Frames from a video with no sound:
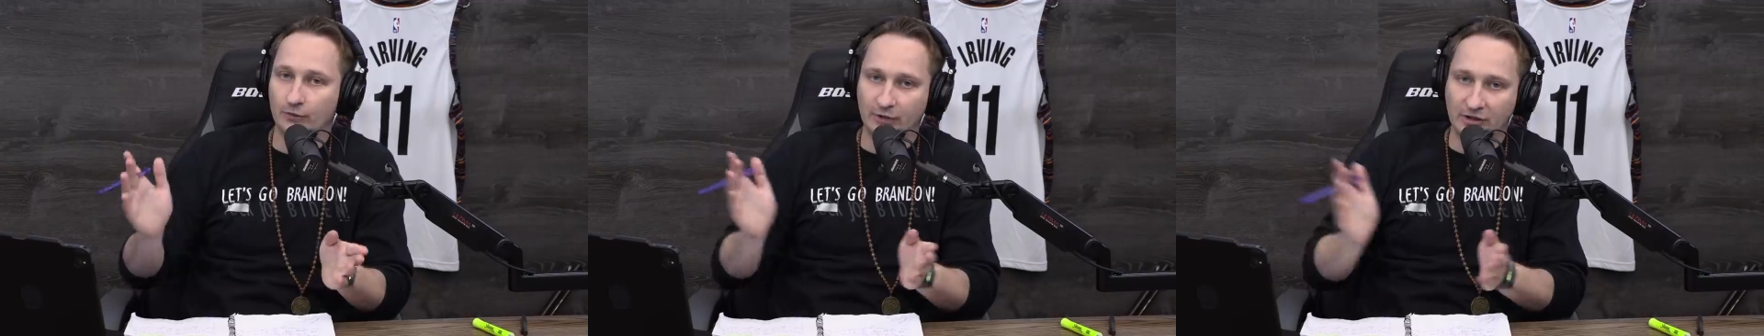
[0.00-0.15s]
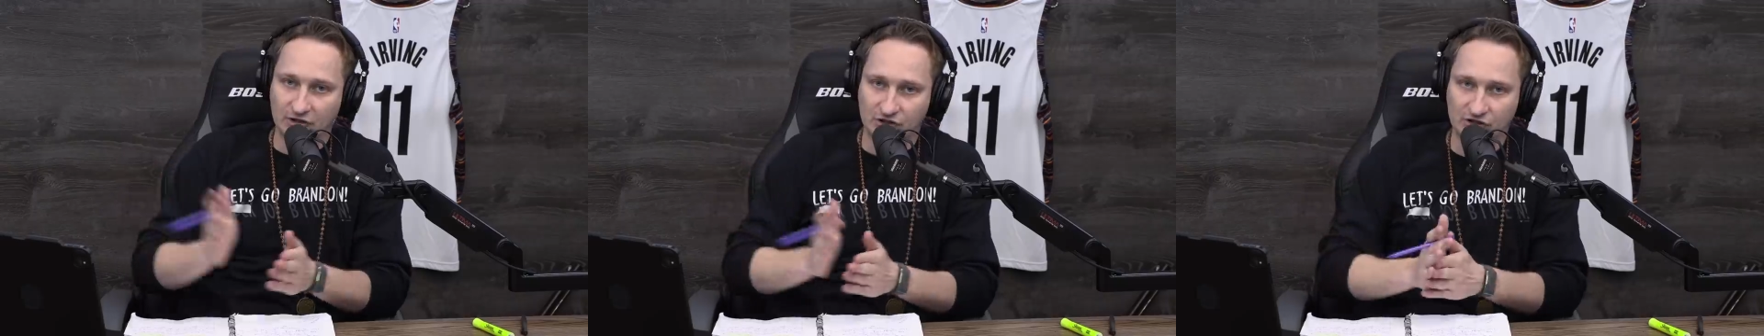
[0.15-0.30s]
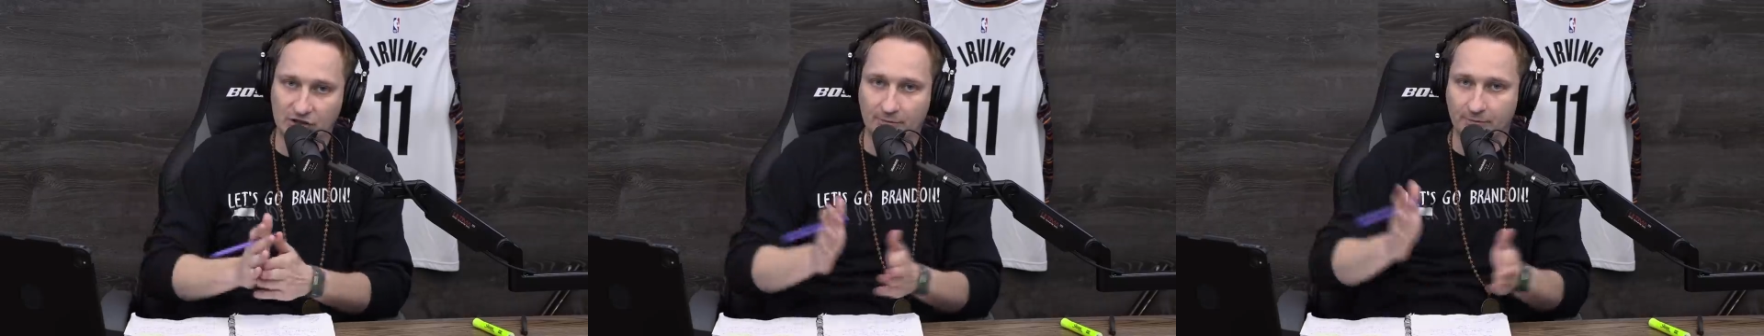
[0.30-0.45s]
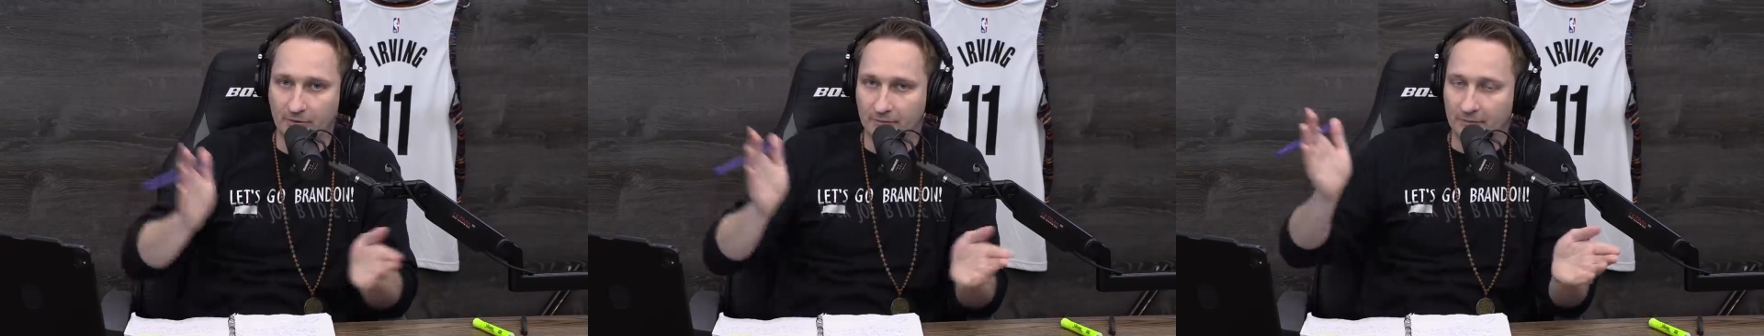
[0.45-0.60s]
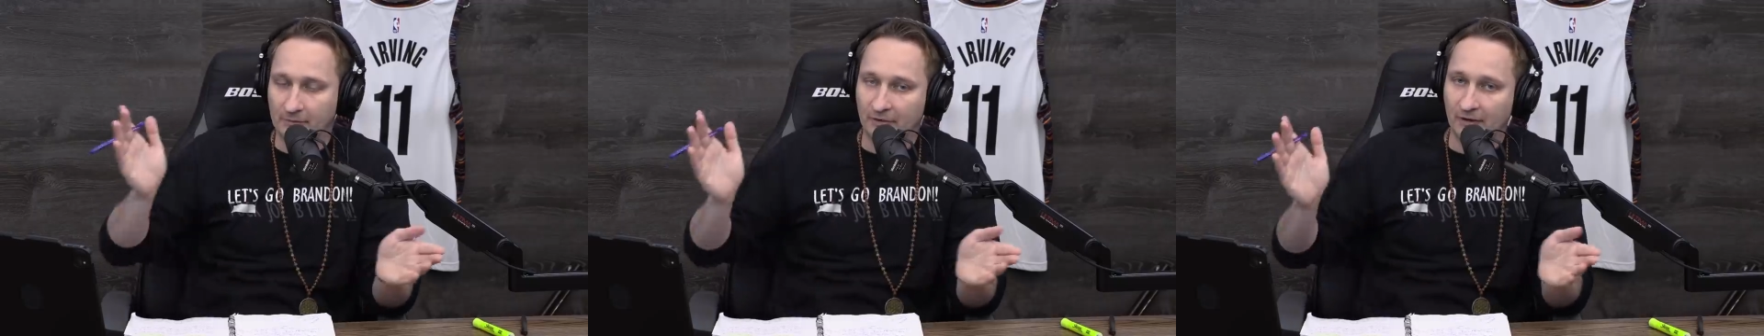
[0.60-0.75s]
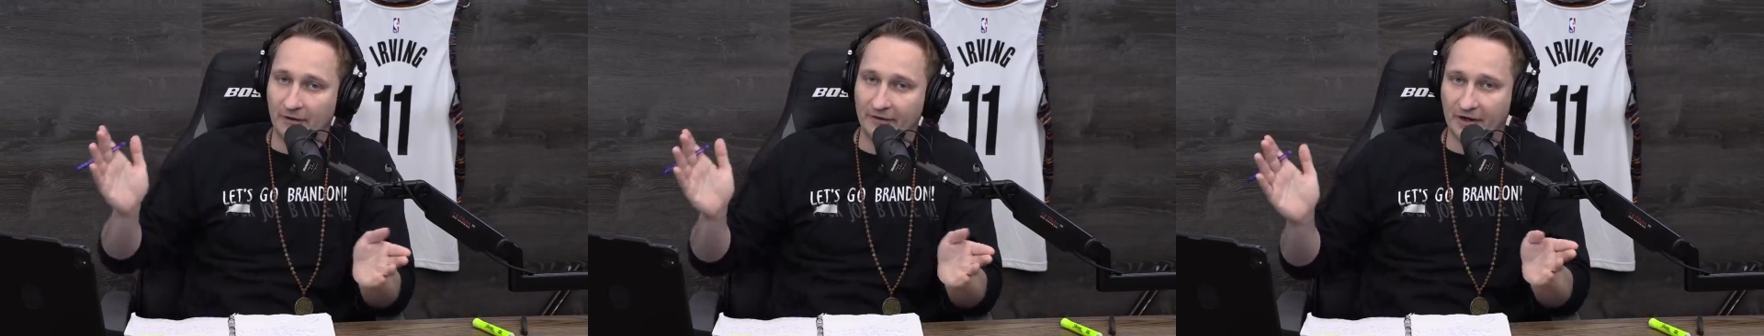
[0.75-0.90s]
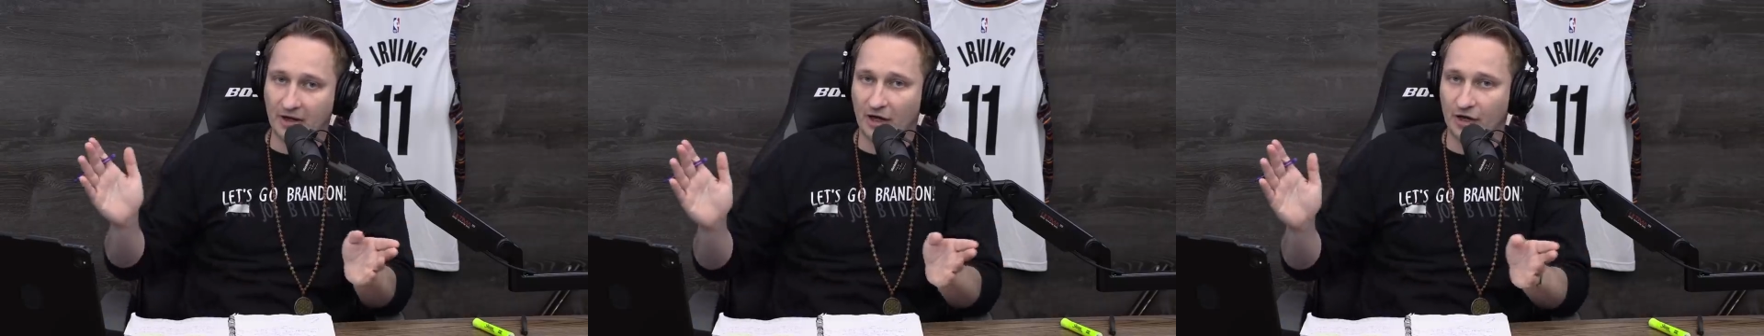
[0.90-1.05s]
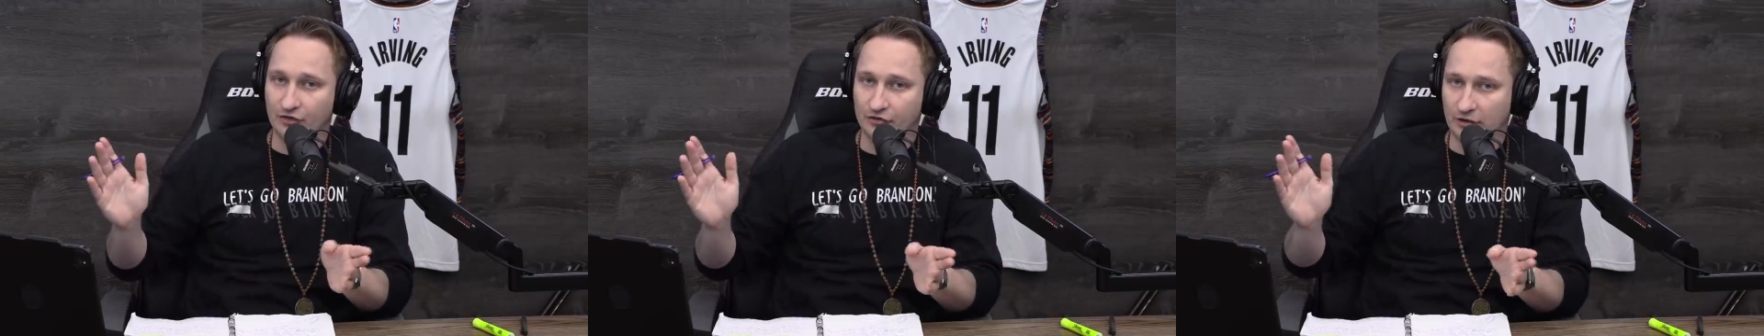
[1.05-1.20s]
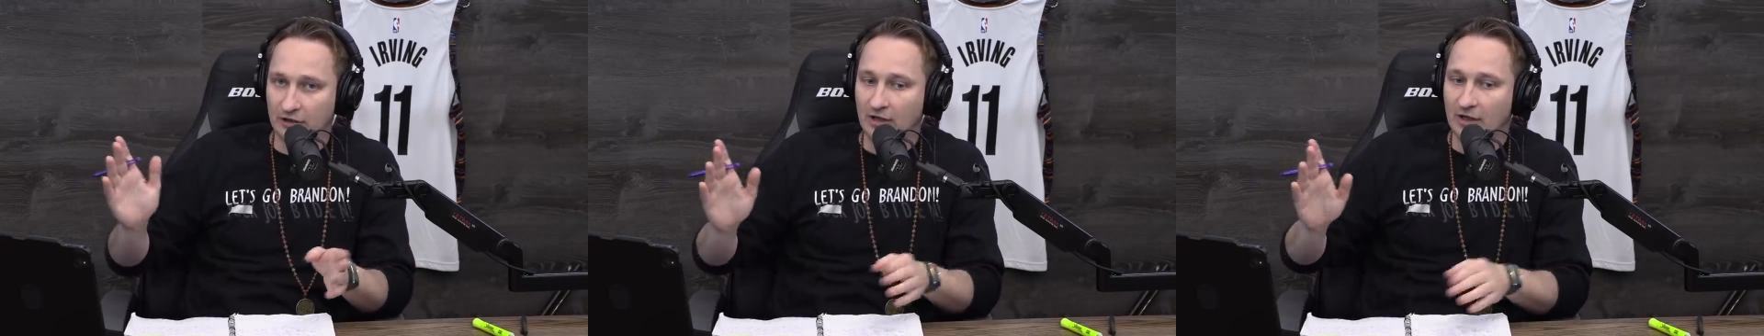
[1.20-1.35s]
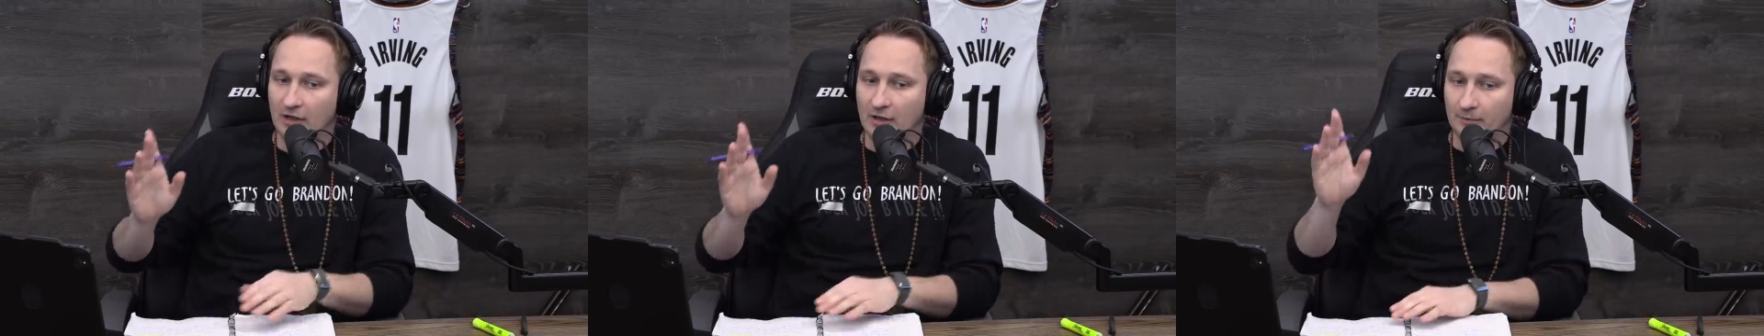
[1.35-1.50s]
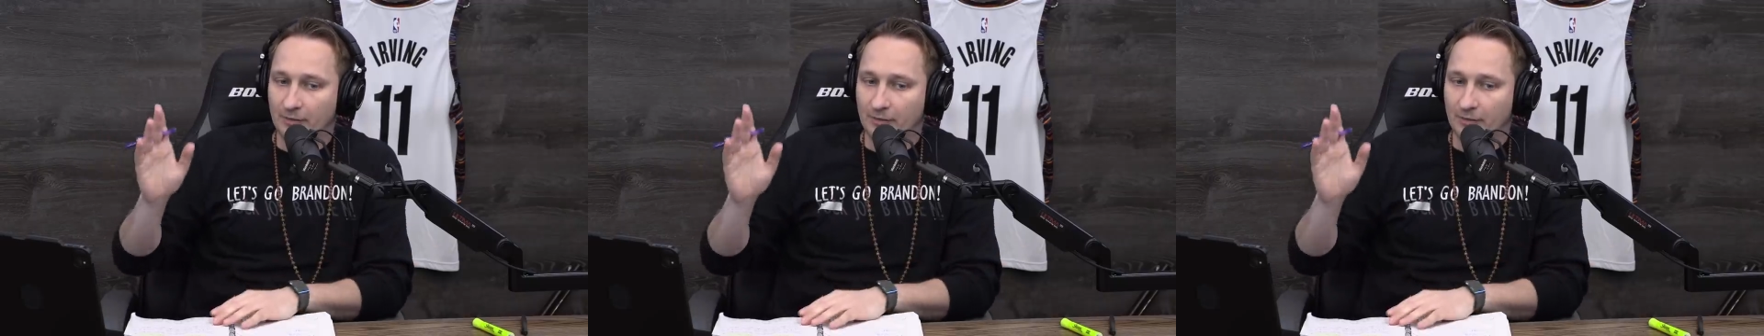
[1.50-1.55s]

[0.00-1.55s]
We could ship them around the country.